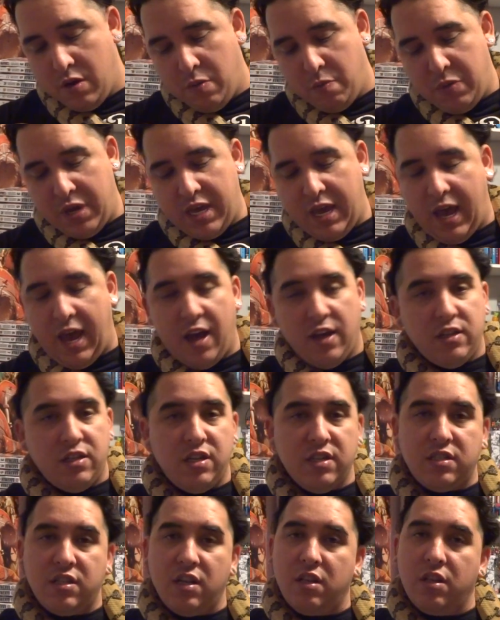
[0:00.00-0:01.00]
but yeah,
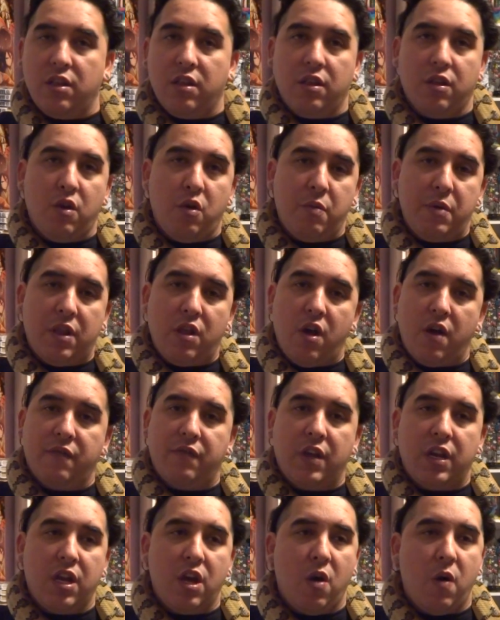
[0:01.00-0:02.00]
just a little bit long
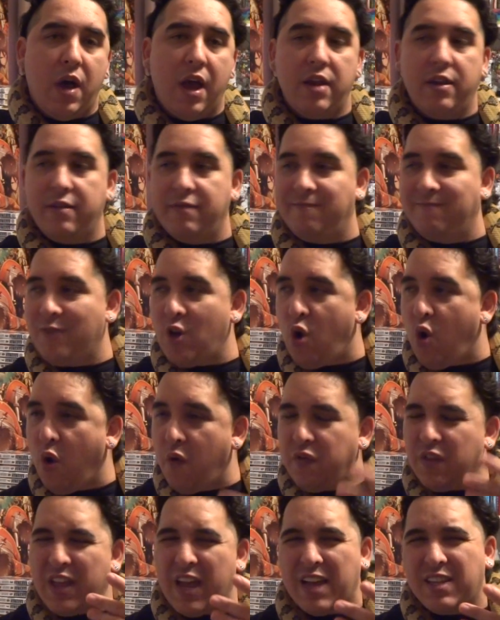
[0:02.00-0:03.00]
video.
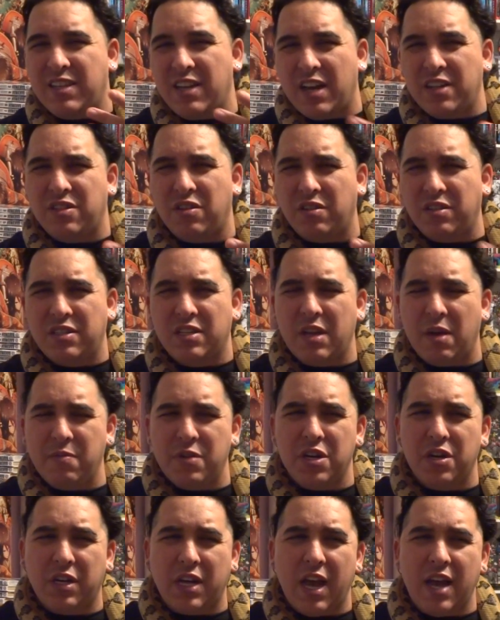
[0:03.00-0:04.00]
Hopefully I touched on some
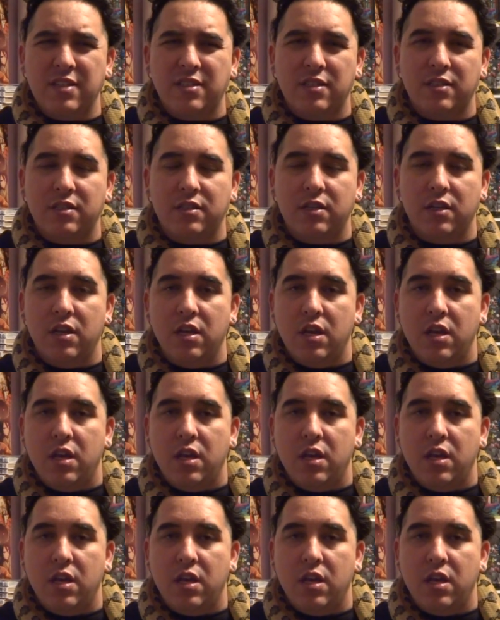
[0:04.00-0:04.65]
of your guys',